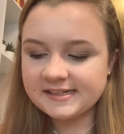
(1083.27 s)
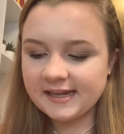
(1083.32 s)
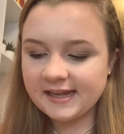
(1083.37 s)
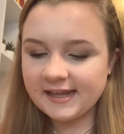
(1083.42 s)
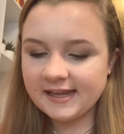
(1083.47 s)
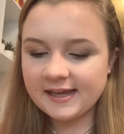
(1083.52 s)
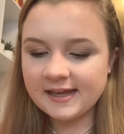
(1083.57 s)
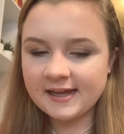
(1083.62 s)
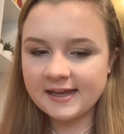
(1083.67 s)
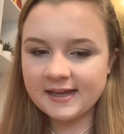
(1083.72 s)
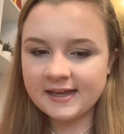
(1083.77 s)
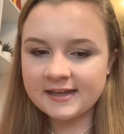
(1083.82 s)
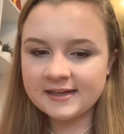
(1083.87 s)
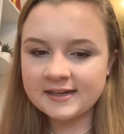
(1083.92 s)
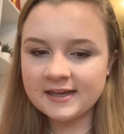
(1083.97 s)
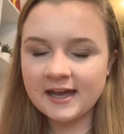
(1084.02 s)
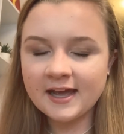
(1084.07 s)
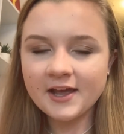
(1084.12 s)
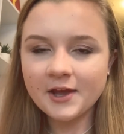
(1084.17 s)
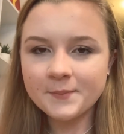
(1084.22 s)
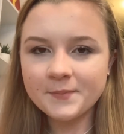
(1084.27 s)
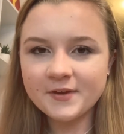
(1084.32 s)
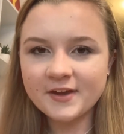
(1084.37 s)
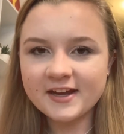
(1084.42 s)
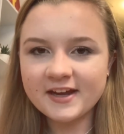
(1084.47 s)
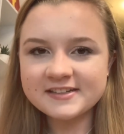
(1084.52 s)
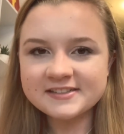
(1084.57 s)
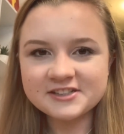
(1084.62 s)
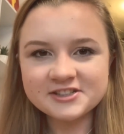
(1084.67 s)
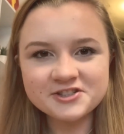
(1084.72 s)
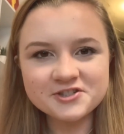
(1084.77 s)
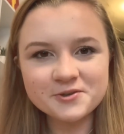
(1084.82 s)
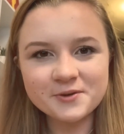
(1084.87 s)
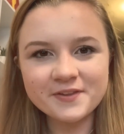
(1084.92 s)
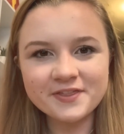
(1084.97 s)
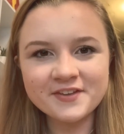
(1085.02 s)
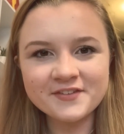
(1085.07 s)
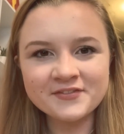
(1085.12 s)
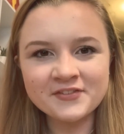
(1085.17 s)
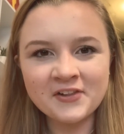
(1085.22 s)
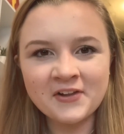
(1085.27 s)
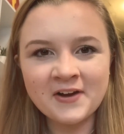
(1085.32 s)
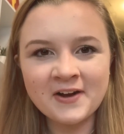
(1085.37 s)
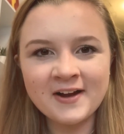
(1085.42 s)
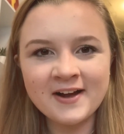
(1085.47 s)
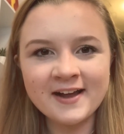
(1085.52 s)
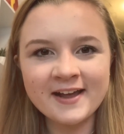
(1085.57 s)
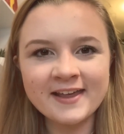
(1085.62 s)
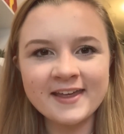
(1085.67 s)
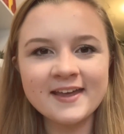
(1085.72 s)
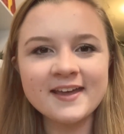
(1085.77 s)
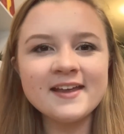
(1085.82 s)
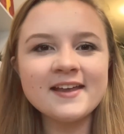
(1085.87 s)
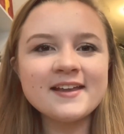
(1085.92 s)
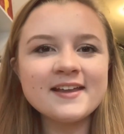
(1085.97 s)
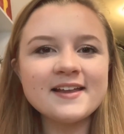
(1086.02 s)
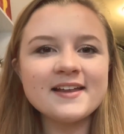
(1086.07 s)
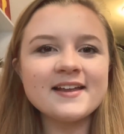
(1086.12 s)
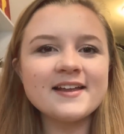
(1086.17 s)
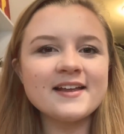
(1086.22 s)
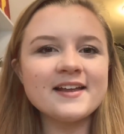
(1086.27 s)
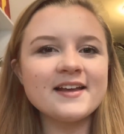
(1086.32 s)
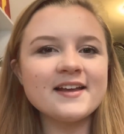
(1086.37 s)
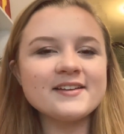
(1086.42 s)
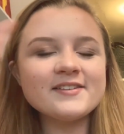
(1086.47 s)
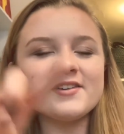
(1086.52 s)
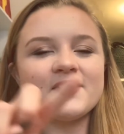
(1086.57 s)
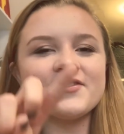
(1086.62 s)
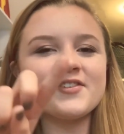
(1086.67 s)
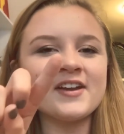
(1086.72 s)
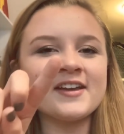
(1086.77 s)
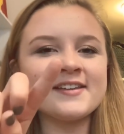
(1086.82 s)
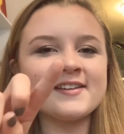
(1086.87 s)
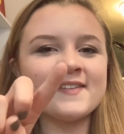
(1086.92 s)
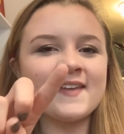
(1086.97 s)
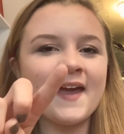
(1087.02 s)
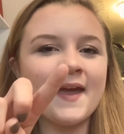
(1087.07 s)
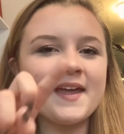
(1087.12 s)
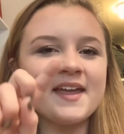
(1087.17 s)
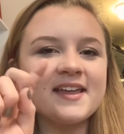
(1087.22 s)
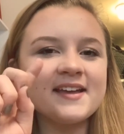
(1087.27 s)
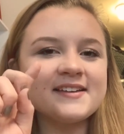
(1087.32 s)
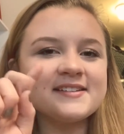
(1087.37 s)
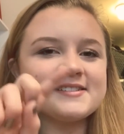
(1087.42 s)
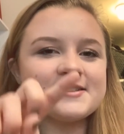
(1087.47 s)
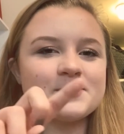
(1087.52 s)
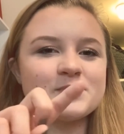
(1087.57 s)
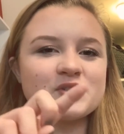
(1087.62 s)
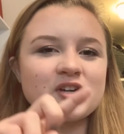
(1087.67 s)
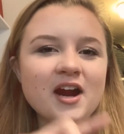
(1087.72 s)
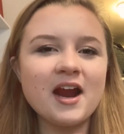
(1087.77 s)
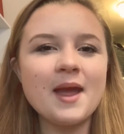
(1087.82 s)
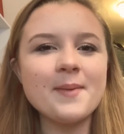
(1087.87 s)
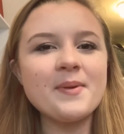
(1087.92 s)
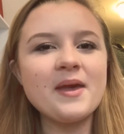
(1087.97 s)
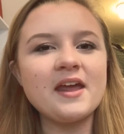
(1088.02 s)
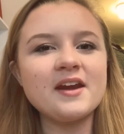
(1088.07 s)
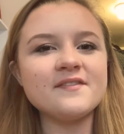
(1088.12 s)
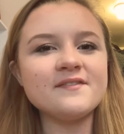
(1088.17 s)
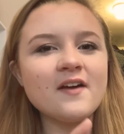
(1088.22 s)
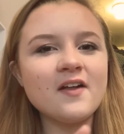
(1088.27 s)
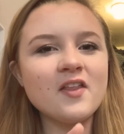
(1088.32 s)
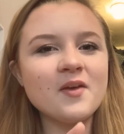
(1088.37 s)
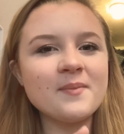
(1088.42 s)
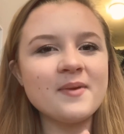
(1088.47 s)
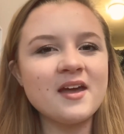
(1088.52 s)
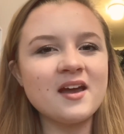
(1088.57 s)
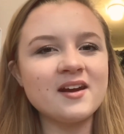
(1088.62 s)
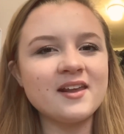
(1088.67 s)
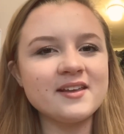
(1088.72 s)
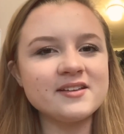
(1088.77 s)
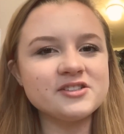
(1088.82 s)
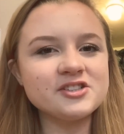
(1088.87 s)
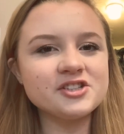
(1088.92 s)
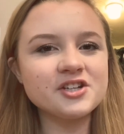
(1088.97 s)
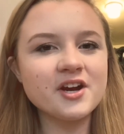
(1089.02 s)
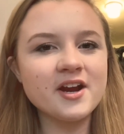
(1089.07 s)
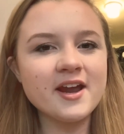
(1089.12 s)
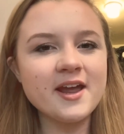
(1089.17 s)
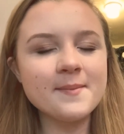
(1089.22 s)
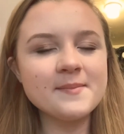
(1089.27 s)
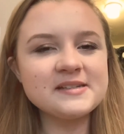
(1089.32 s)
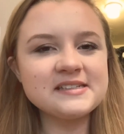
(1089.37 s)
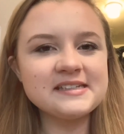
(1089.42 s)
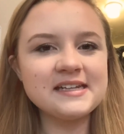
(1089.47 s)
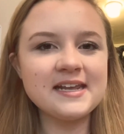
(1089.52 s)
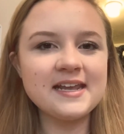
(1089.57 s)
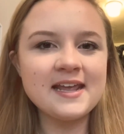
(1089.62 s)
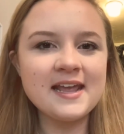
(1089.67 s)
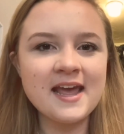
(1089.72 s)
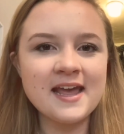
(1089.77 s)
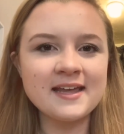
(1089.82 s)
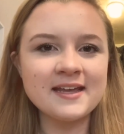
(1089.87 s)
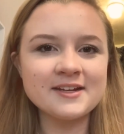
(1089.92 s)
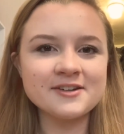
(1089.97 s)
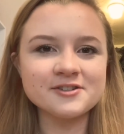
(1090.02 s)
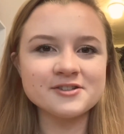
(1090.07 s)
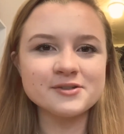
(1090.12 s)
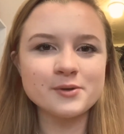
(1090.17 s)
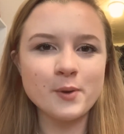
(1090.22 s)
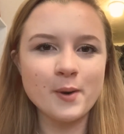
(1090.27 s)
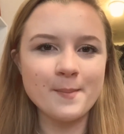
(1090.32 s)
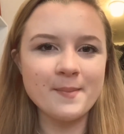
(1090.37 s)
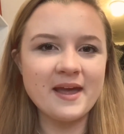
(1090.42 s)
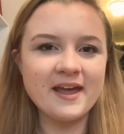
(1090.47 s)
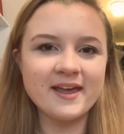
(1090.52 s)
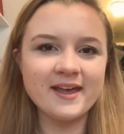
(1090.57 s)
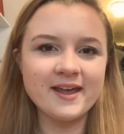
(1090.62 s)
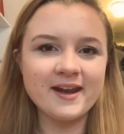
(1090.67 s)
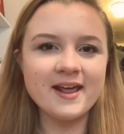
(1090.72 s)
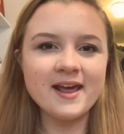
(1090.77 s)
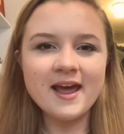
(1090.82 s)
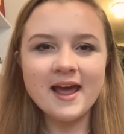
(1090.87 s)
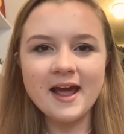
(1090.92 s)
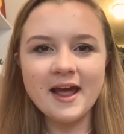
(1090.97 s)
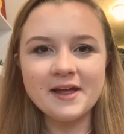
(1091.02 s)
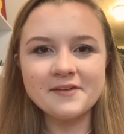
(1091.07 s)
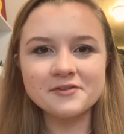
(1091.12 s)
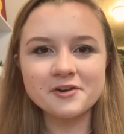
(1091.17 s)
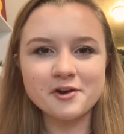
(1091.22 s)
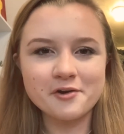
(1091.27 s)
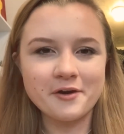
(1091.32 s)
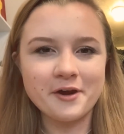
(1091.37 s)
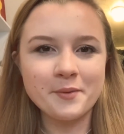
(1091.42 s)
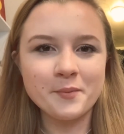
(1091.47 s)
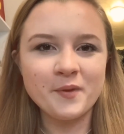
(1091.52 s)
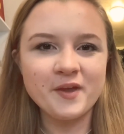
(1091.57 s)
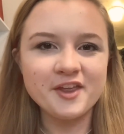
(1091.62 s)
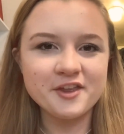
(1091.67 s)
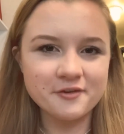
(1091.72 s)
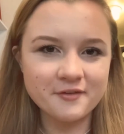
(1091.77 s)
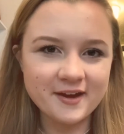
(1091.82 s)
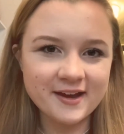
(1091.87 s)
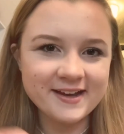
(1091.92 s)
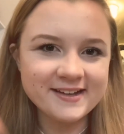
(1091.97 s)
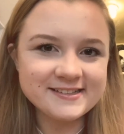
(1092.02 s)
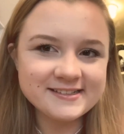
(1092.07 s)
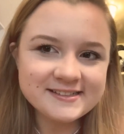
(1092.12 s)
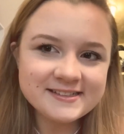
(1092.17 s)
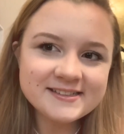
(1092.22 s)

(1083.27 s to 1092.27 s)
and I hope you guys enjoyed the vlog. Don't forget to like, subscribe, and follow me on Instagram, CEA_Megan. Have a great week, you guys.